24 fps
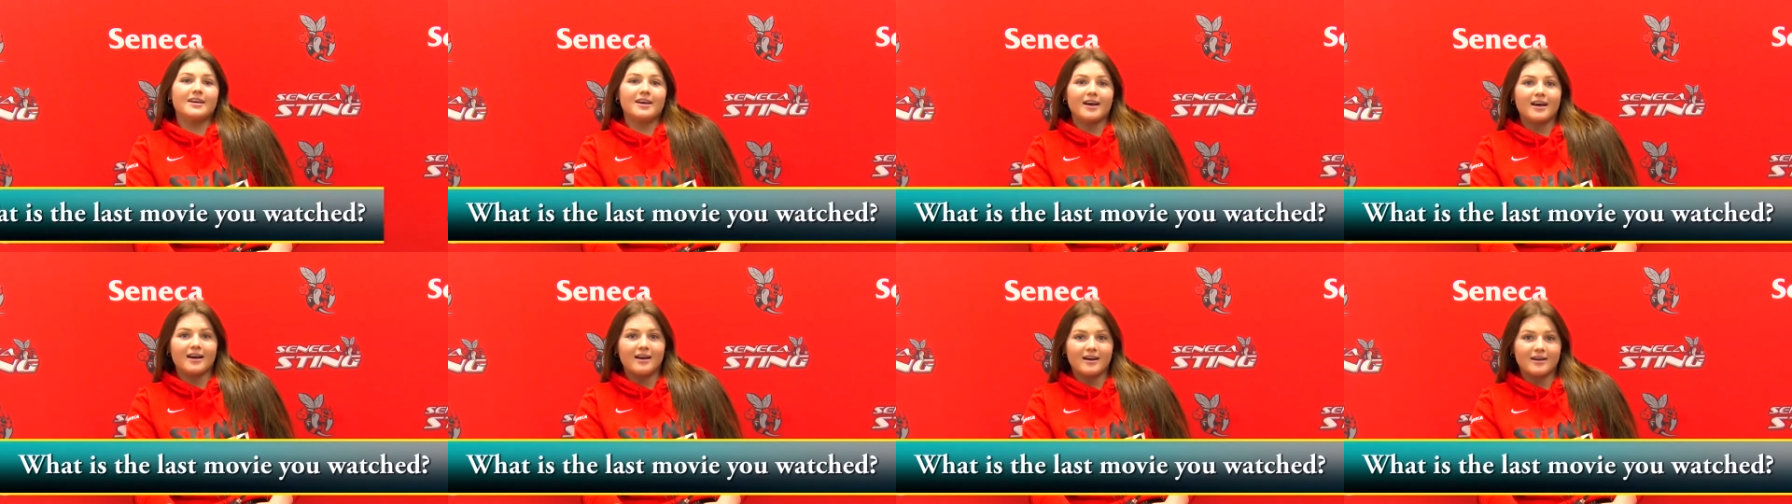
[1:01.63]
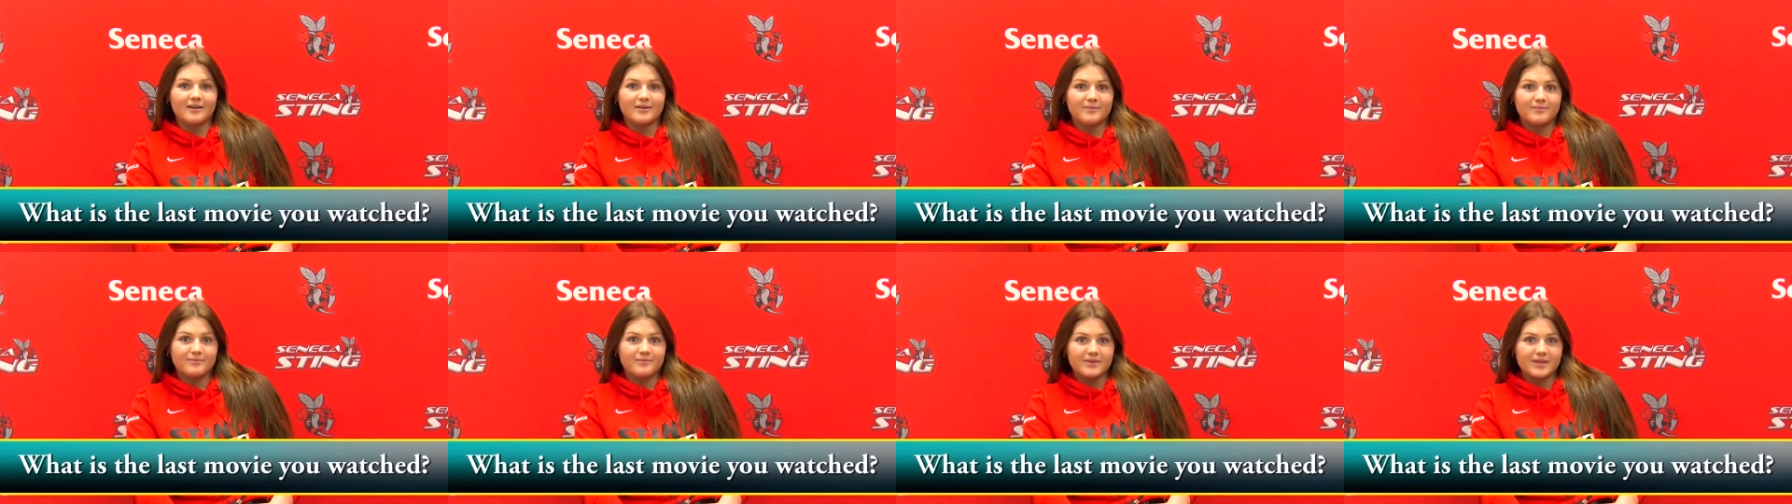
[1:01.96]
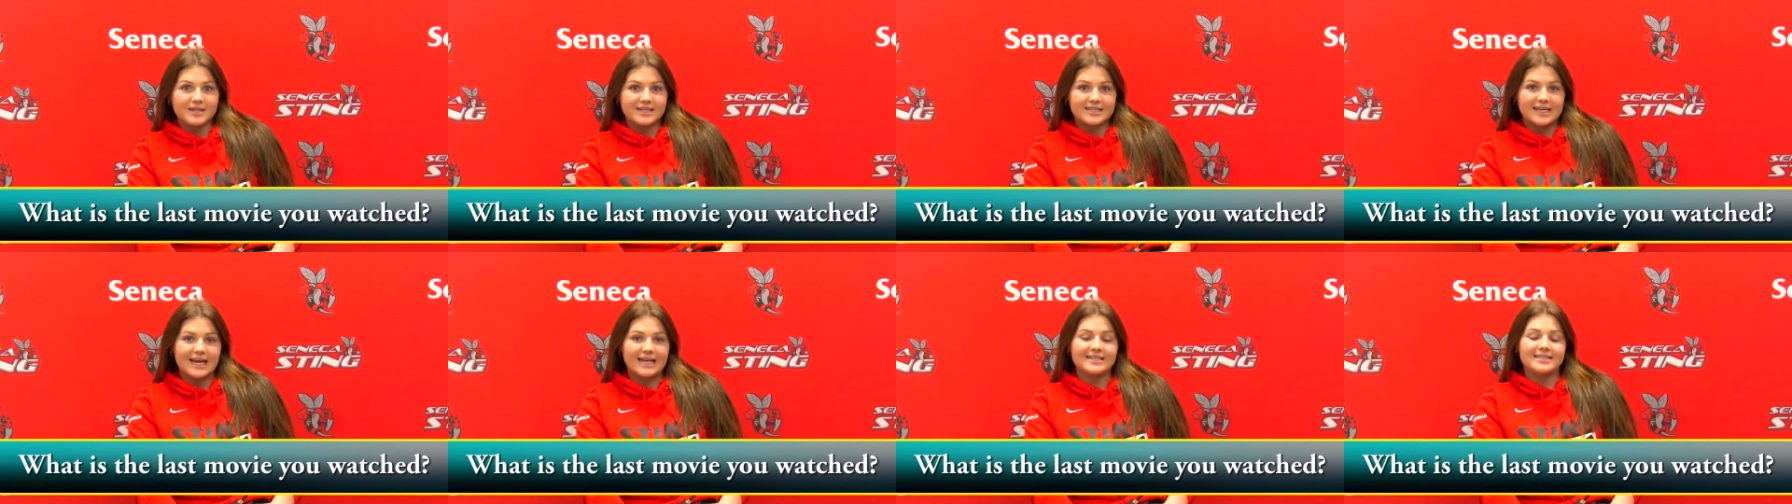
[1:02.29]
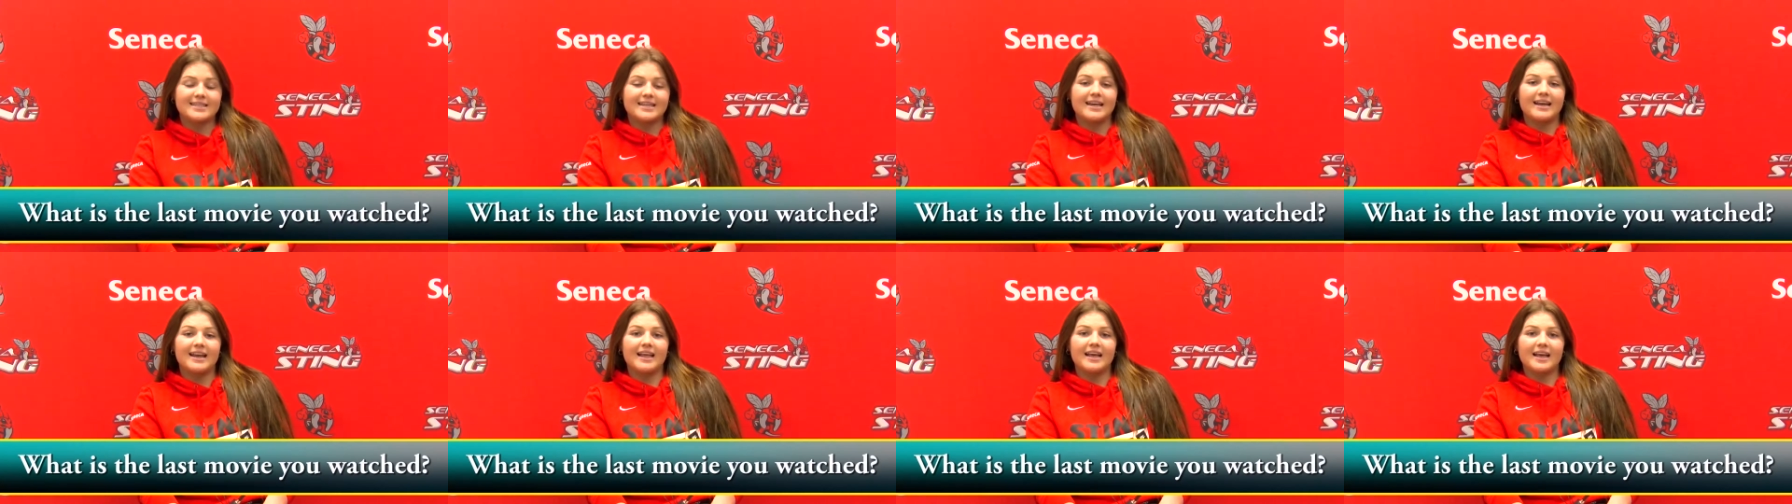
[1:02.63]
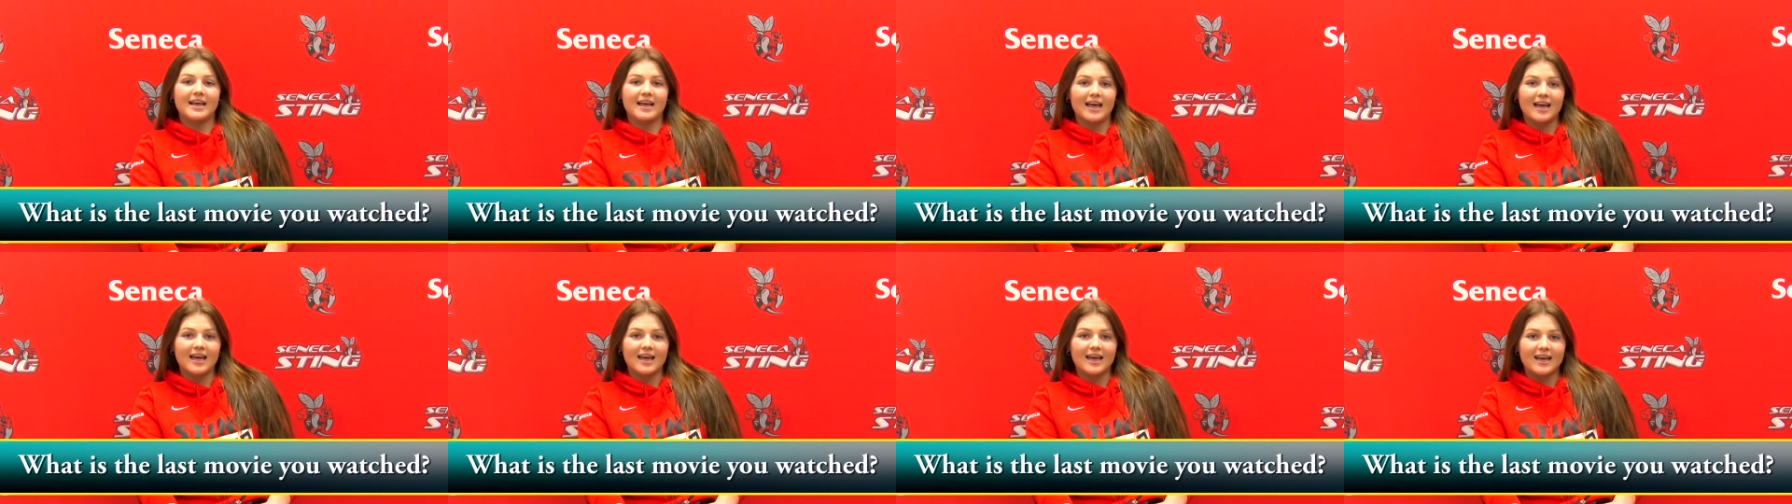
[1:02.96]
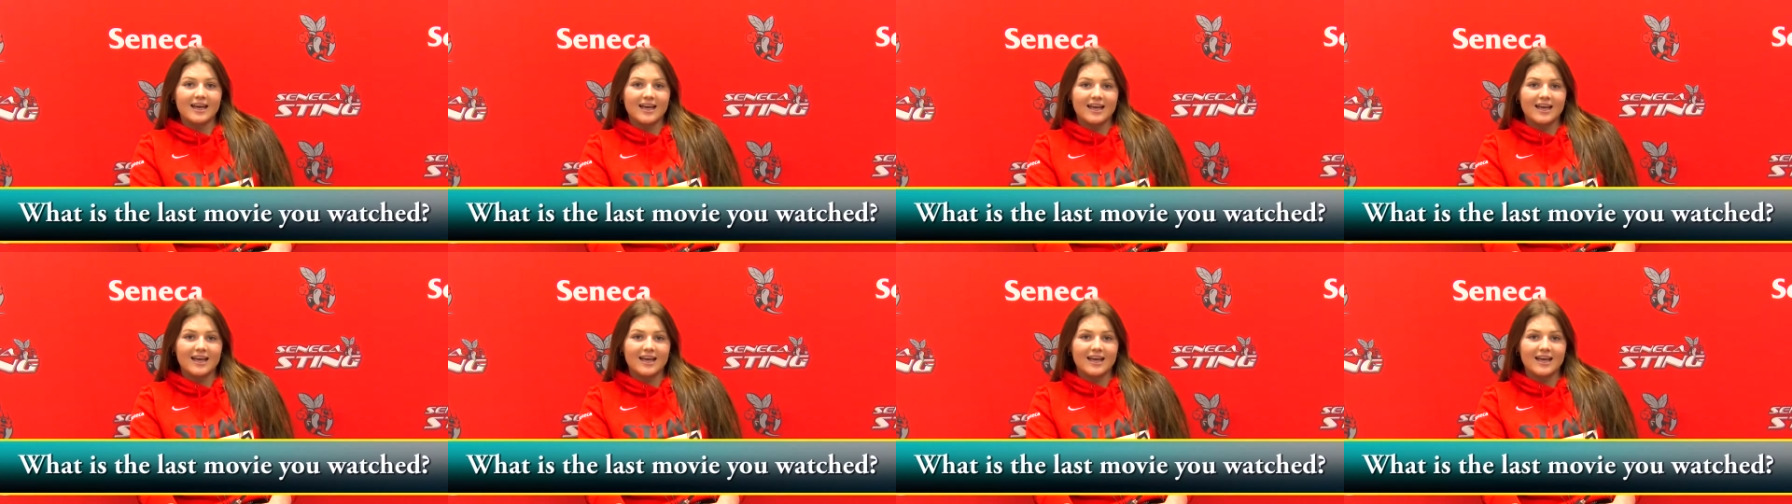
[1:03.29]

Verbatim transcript: Um, the Titanic